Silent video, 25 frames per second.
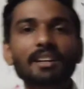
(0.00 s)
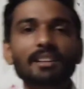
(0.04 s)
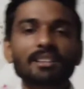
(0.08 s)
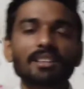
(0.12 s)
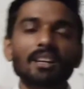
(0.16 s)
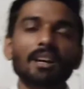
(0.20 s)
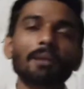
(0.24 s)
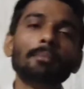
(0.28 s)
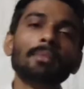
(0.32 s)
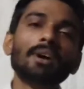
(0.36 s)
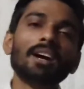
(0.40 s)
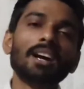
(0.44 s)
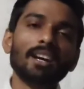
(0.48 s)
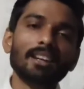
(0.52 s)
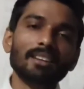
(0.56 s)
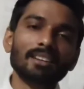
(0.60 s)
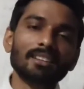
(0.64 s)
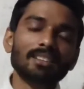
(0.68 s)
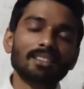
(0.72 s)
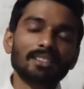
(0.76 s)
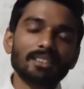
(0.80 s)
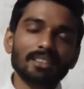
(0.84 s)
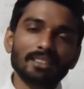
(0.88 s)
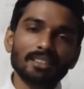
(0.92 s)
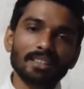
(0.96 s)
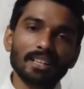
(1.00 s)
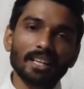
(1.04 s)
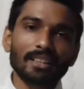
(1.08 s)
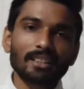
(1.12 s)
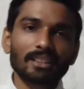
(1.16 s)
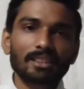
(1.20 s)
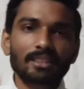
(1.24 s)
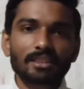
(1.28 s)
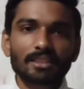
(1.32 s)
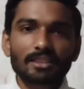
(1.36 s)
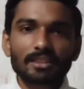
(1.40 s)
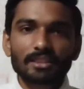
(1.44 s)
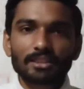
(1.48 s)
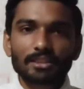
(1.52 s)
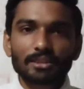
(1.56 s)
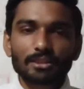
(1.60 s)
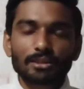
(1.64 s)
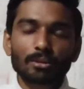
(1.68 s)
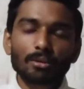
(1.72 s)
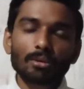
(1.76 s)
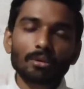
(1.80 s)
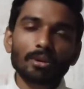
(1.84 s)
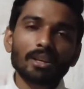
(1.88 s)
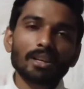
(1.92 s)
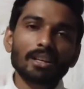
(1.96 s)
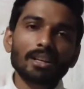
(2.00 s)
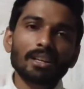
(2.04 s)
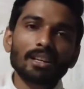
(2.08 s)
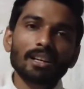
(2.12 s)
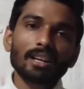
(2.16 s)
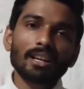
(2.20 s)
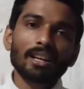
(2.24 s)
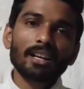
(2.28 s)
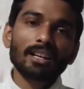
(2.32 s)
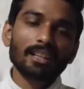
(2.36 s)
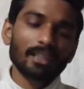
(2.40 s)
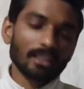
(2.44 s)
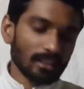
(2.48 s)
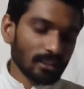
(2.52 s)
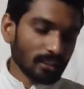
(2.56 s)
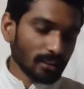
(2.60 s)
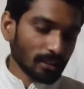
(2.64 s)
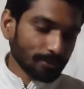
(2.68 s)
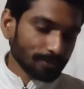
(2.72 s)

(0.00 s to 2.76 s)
and the man, like so. And